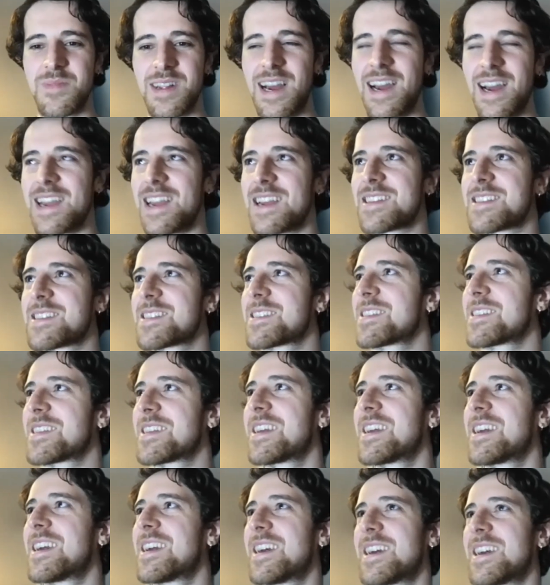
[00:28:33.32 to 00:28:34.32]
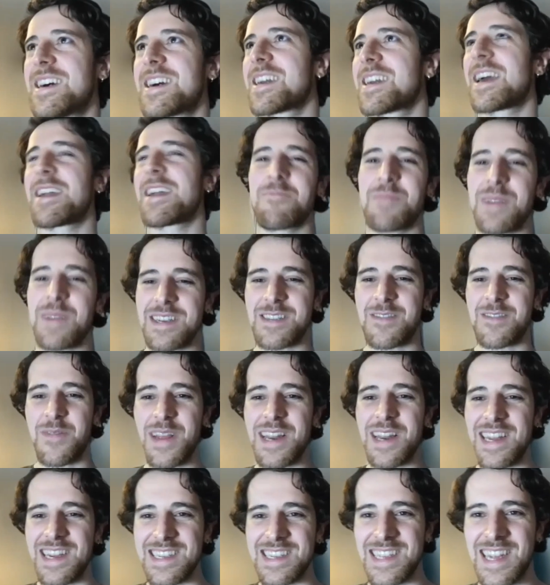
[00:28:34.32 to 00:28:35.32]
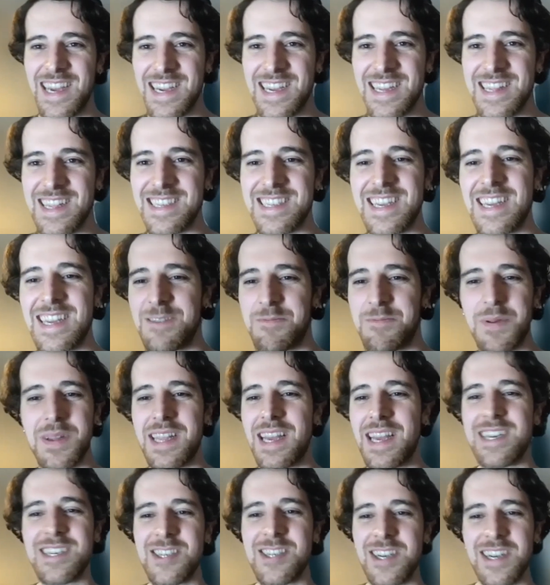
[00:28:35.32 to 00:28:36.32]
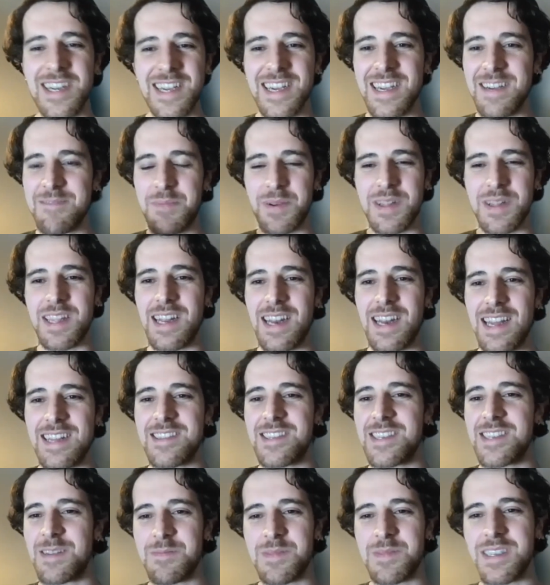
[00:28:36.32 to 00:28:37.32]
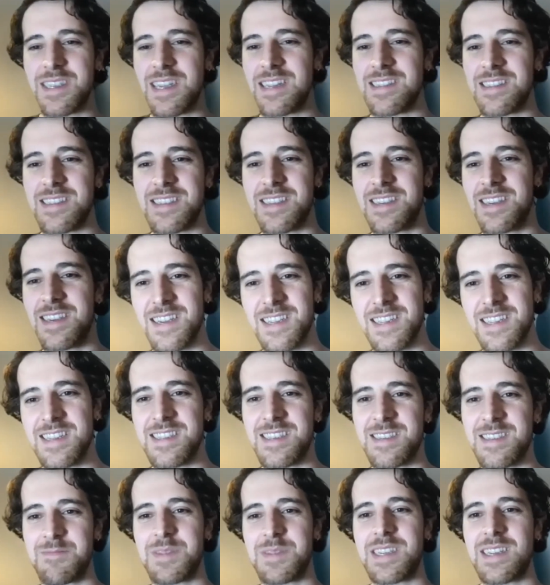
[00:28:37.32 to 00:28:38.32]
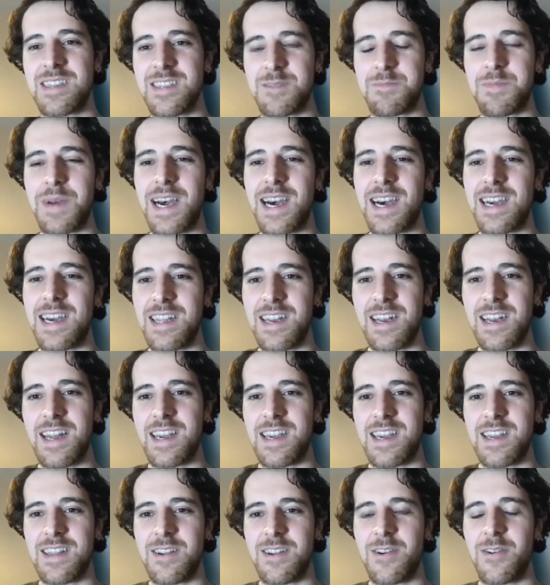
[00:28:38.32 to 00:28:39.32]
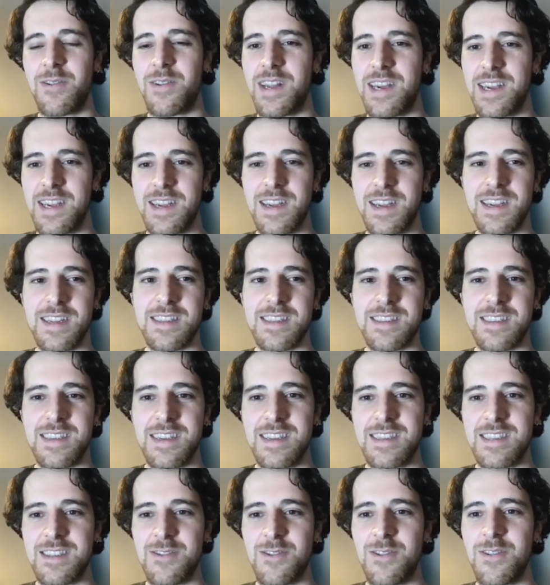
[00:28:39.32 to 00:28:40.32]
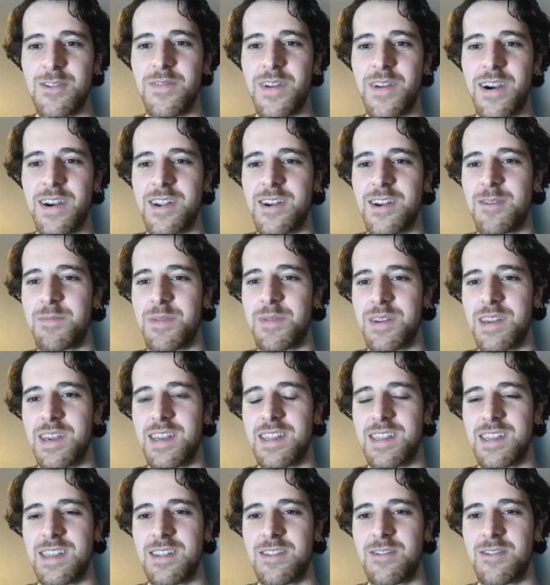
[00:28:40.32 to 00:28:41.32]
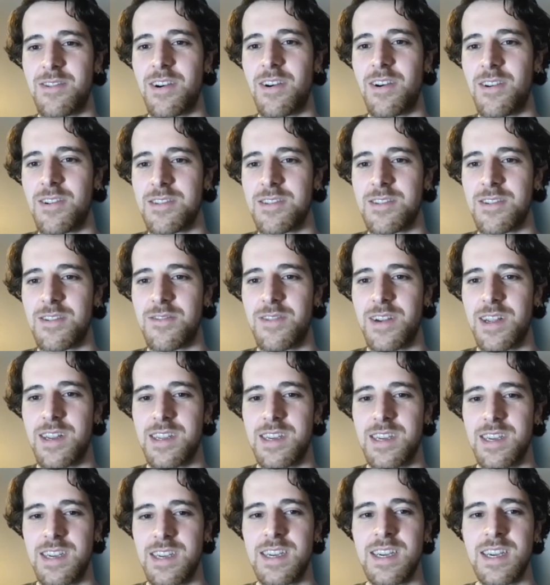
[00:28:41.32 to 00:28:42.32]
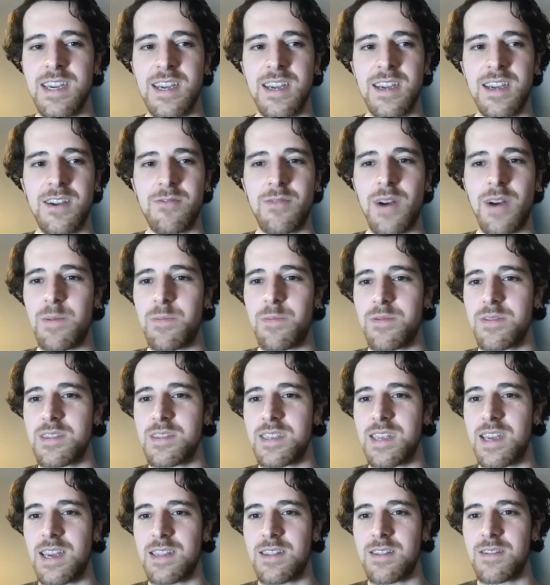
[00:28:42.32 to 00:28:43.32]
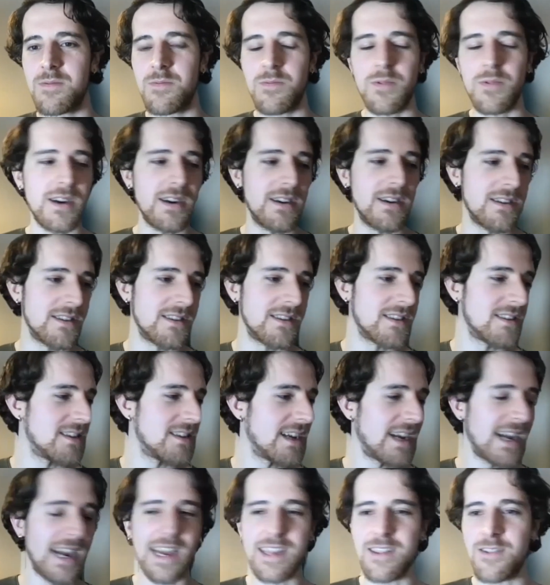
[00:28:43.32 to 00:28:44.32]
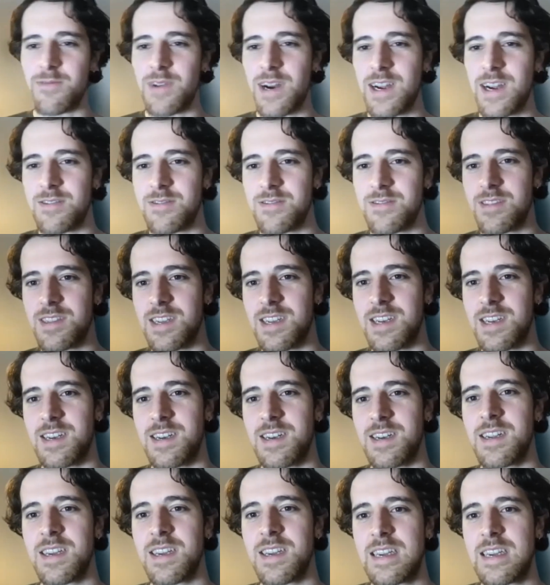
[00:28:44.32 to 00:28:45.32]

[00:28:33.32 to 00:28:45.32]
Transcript: I guess, again, mixed feeling, like, in the sense, potentially, in some sense good, in some sense bad, and, like, I don't know, like, it's all very complicated or hard to really wrap one's head around, and